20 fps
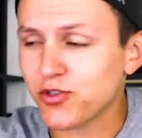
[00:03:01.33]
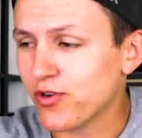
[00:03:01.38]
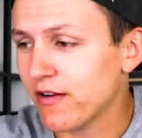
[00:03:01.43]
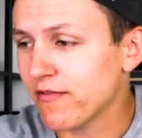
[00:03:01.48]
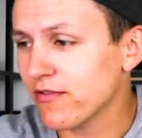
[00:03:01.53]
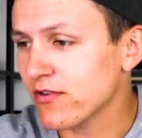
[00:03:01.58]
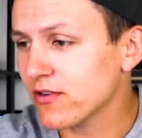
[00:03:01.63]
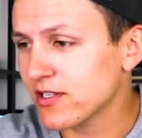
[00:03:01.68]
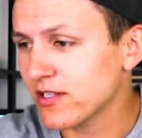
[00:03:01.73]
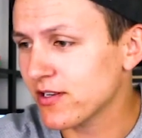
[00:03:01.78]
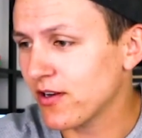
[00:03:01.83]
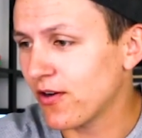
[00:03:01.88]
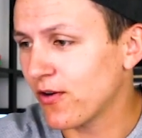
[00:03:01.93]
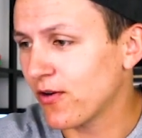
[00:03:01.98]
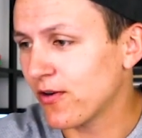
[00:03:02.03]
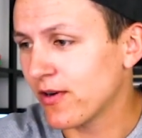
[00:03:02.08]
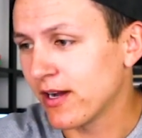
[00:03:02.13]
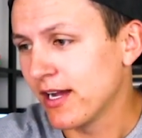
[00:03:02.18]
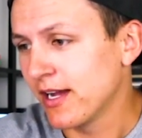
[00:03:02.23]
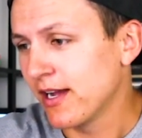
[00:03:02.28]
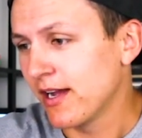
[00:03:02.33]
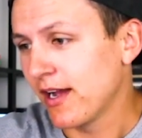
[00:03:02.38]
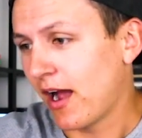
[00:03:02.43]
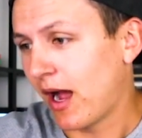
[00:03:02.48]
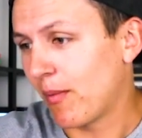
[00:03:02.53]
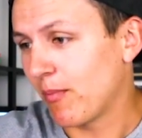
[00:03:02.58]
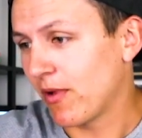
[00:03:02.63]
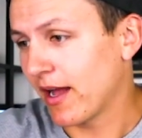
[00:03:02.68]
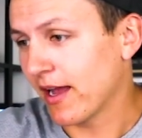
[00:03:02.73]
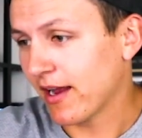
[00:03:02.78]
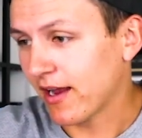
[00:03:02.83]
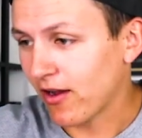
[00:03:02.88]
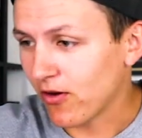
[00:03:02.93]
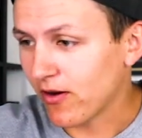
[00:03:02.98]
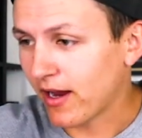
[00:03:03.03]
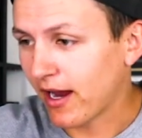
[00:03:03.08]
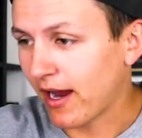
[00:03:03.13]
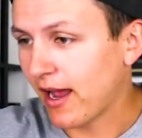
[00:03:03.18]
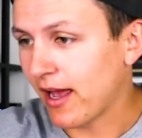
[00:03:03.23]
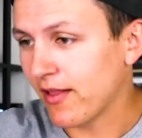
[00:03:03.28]
Trevor, so I'm like,
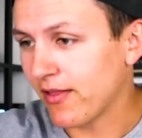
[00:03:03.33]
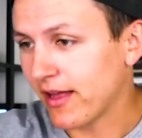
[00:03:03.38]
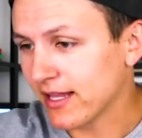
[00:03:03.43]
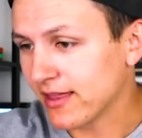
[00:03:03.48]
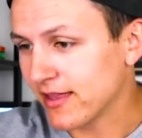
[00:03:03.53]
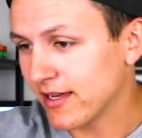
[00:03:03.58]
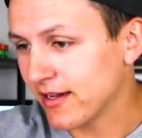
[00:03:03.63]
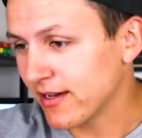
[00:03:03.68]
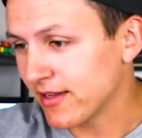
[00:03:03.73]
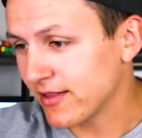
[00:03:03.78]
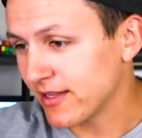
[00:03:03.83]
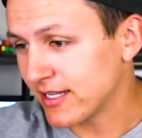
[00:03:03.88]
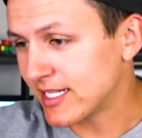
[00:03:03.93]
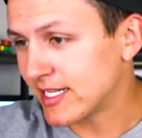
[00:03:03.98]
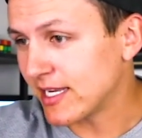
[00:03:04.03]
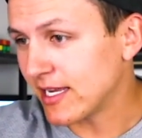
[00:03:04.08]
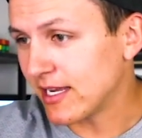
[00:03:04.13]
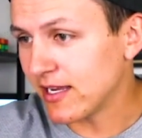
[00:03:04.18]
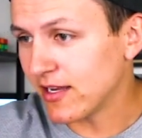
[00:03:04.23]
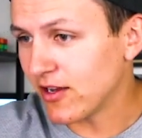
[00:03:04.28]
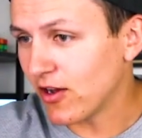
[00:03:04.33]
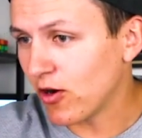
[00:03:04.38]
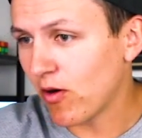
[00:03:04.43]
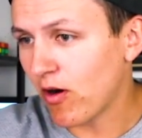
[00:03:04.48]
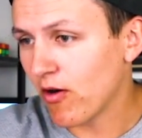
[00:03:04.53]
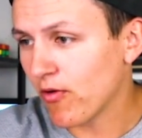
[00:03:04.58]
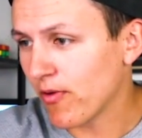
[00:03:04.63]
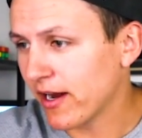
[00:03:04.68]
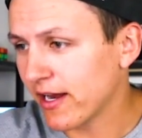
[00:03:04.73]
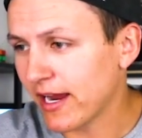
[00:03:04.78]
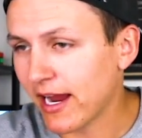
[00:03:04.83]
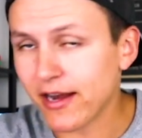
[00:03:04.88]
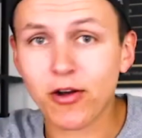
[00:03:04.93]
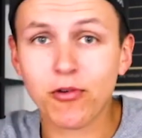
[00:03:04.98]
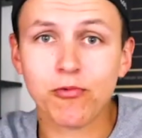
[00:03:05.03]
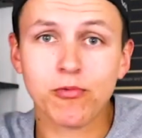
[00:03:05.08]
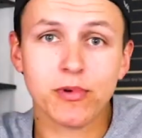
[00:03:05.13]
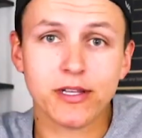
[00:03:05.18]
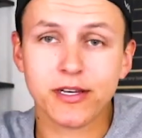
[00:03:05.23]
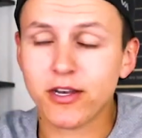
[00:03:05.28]
okay, I like the the CEO already. I
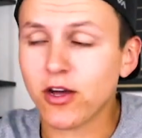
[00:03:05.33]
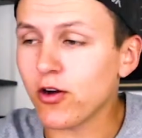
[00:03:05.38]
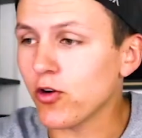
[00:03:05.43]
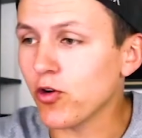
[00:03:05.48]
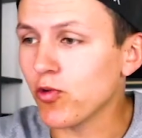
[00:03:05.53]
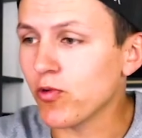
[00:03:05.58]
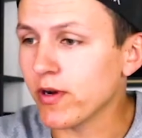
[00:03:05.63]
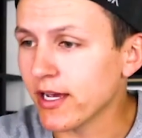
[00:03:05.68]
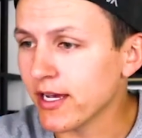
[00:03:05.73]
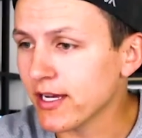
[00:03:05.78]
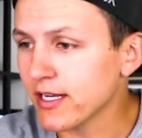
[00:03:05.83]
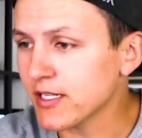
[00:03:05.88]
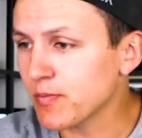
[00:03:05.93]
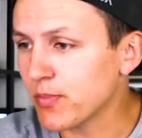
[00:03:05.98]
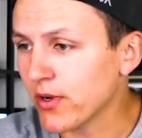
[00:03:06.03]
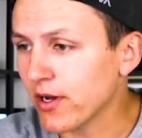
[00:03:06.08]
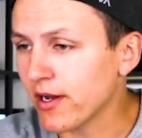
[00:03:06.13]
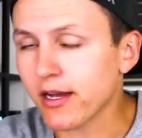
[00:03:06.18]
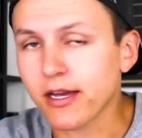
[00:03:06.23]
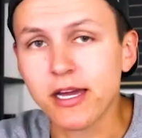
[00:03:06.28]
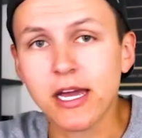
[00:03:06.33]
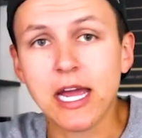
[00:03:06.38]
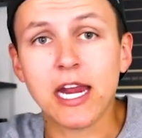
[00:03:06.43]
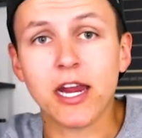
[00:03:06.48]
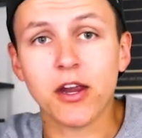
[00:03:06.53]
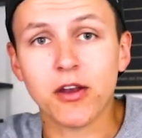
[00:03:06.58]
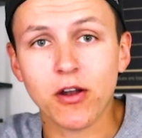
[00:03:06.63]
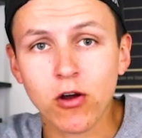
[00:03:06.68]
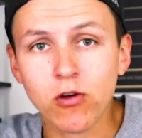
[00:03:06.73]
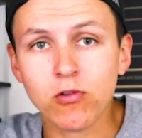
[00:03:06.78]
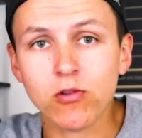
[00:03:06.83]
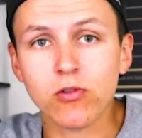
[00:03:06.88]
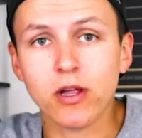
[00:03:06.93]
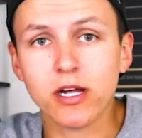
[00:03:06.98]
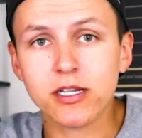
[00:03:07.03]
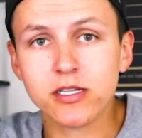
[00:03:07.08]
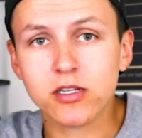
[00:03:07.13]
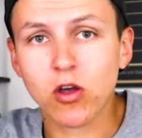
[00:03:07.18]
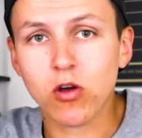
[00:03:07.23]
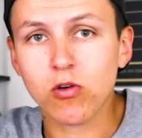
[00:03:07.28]
don't really know who he is, but you know,
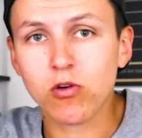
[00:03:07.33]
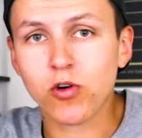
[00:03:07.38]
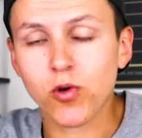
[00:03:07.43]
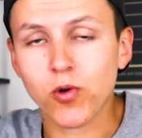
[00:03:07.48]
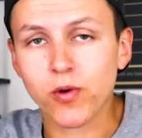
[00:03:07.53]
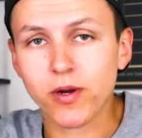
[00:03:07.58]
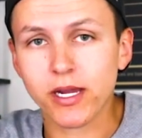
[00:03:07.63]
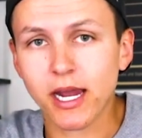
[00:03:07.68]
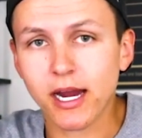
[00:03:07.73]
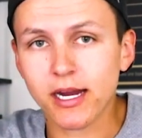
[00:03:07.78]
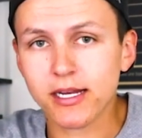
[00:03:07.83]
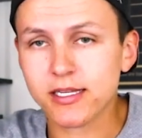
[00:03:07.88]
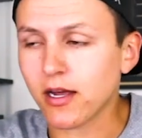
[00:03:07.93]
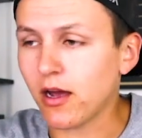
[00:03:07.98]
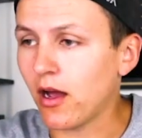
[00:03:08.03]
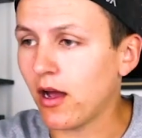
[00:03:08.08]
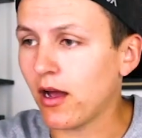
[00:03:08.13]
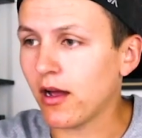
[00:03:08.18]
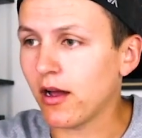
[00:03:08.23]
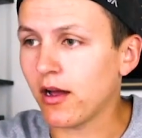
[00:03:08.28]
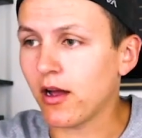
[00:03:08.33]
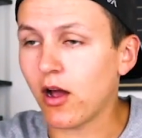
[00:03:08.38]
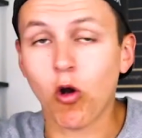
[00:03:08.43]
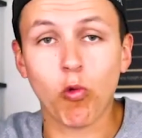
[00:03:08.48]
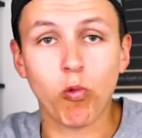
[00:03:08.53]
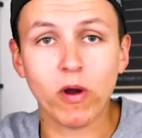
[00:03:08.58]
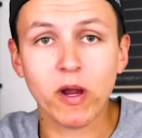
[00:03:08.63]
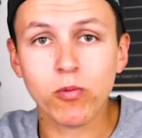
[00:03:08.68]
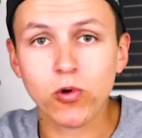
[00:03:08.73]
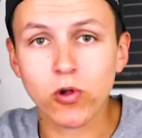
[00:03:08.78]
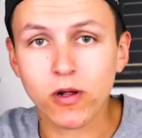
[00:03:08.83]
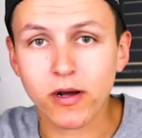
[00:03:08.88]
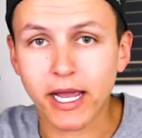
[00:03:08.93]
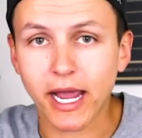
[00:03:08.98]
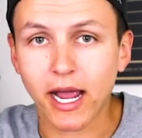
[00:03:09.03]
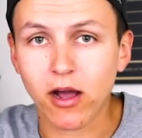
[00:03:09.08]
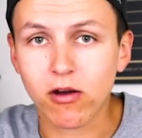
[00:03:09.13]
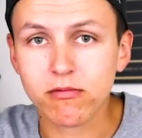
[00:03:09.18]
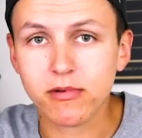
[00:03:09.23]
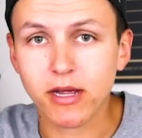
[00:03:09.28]
let's go create a, a Webull
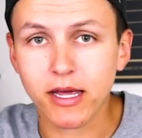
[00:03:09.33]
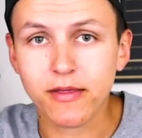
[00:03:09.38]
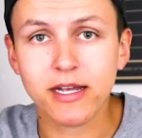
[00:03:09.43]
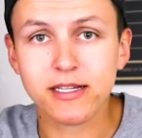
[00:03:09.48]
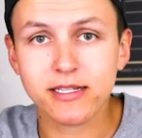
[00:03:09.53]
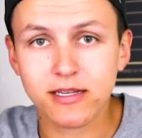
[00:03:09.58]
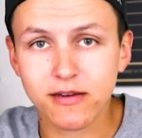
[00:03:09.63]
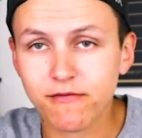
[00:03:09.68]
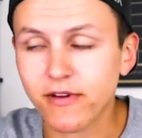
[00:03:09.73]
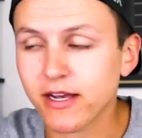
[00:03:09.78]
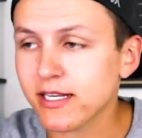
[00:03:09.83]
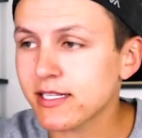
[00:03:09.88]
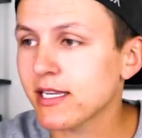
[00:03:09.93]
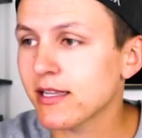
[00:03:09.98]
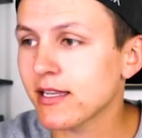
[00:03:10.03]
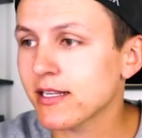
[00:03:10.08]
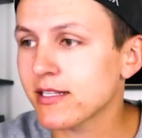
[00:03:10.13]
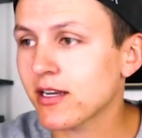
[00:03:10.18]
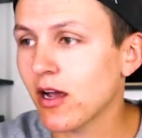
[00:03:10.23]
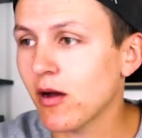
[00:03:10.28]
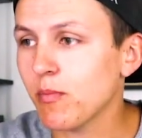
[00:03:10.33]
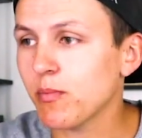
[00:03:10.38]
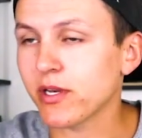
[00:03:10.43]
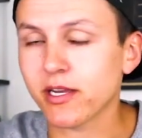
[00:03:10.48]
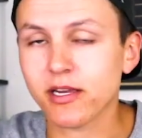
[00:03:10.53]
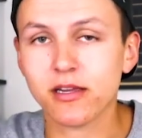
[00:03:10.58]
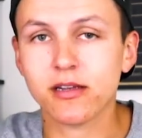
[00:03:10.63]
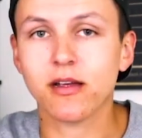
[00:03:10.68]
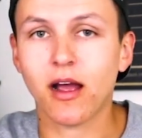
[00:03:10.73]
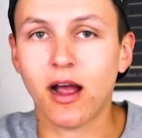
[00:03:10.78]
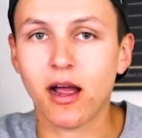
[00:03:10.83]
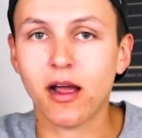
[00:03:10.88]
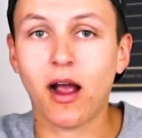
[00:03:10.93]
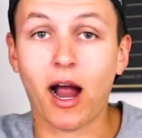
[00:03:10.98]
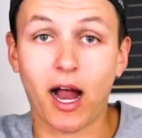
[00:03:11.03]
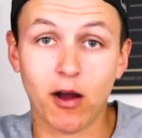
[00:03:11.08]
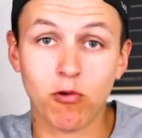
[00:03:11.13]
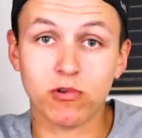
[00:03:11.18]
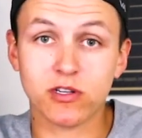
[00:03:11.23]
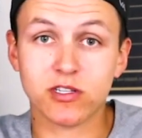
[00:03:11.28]
account and let's invest in this company. I,
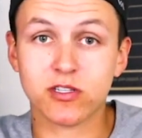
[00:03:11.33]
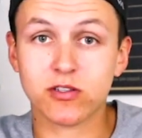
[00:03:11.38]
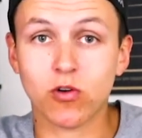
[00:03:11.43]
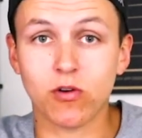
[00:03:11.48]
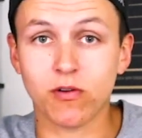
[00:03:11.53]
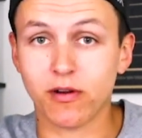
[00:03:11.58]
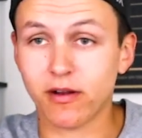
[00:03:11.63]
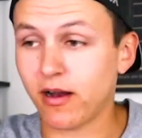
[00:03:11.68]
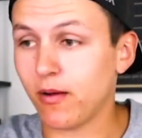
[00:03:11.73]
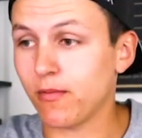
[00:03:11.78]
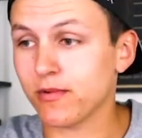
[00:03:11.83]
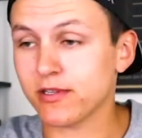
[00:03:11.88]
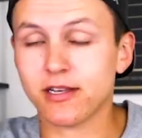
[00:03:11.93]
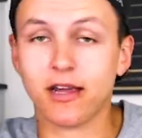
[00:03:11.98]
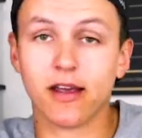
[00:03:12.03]
I was sold, and I was